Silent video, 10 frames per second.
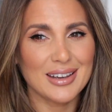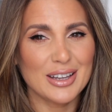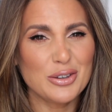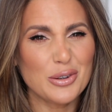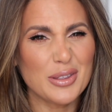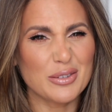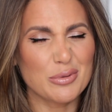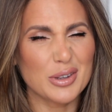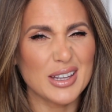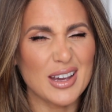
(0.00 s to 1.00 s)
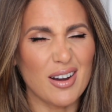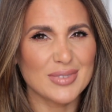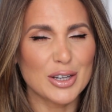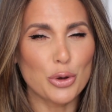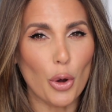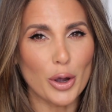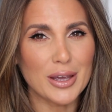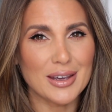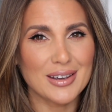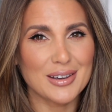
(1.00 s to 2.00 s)
And you know that really
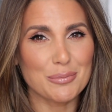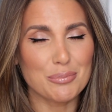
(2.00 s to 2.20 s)
annoying